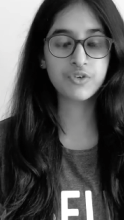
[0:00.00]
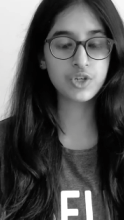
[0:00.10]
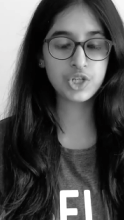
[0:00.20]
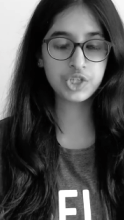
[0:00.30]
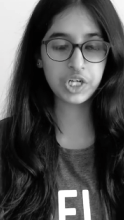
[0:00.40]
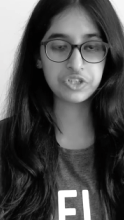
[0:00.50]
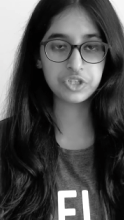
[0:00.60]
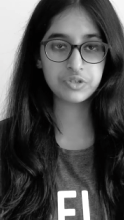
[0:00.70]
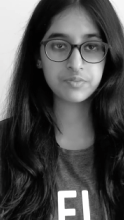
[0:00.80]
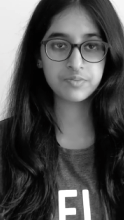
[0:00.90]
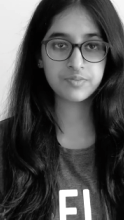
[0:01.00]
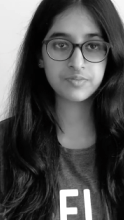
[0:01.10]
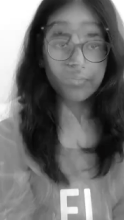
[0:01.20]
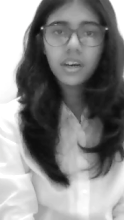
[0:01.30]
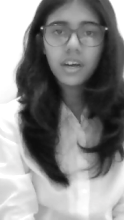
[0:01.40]
of future change?
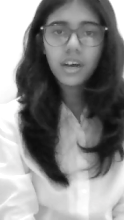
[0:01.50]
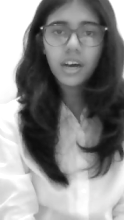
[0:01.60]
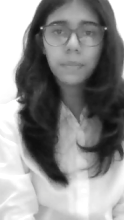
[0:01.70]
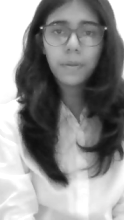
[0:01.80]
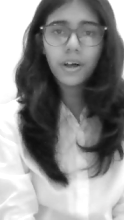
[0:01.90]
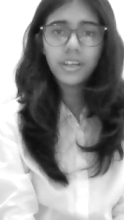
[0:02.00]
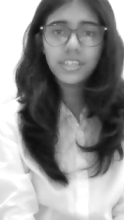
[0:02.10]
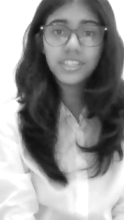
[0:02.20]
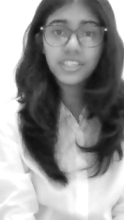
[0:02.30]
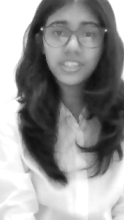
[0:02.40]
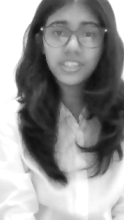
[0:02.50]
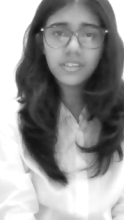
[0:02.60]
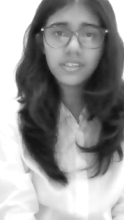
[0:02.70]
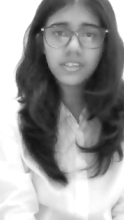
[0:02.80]
Our politicians?